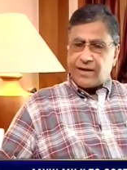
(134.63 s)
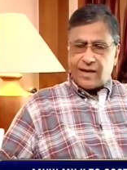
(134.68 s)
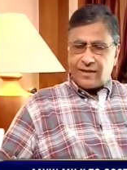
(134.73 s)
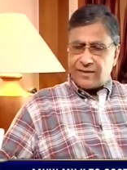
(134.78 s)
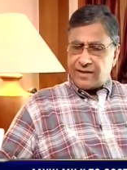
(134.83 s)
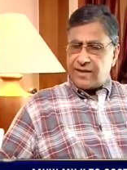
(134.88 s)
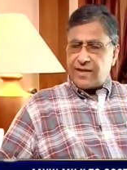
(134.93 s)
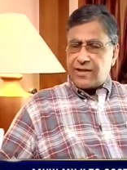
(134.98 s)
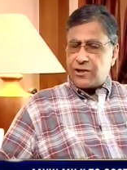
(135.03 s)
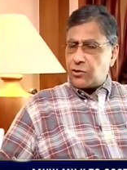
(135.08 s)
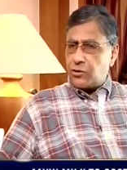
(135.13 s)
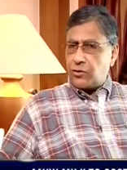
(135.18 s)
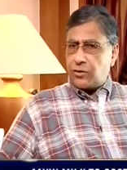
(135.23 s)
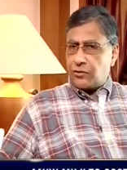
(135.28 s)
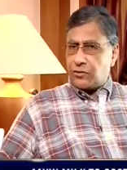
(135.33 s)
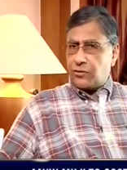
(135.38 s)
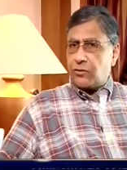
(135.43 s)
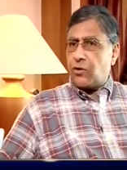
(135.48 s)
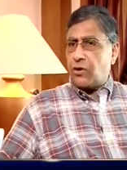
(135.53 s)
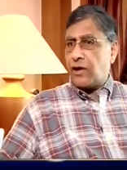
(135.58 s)
I think it, you're,
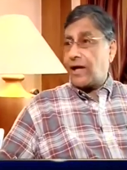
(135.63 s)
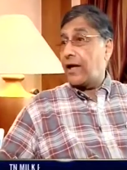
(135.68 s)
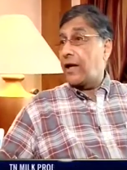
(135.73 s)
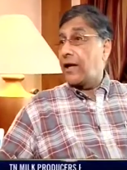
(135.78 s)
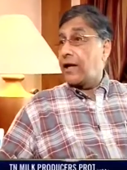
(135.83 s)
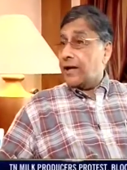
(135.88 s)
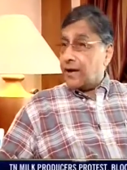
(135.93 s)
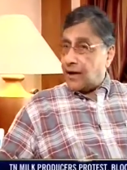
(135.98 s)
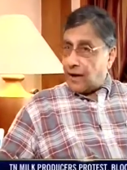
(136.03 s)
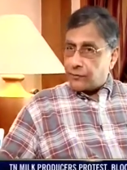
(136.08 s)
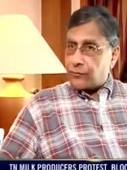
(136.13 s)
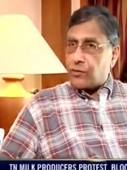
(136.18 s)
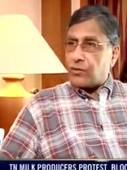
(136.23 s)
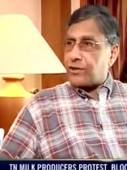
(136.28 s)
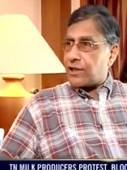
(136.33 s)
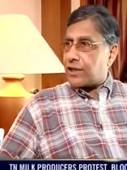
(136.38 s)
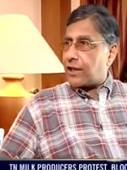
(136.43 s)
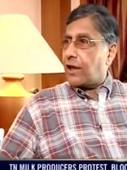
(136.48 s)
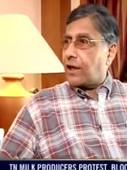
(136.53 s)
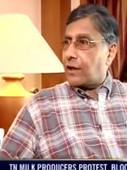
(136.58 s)
you're okay. Of
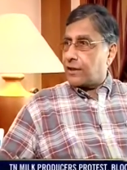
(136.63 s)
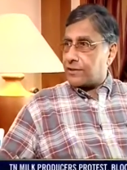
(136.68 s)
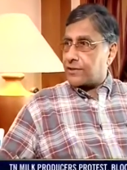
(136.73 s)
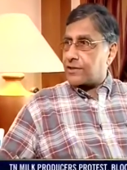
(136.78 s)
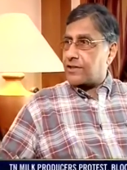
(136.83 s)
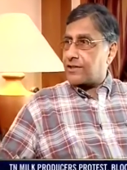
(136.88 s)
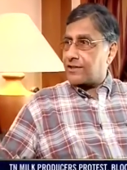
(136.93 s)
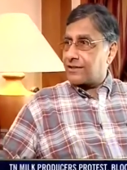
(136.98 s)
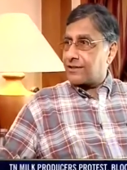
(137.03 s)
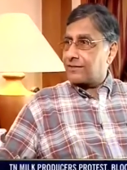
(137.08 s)
course, it hurts.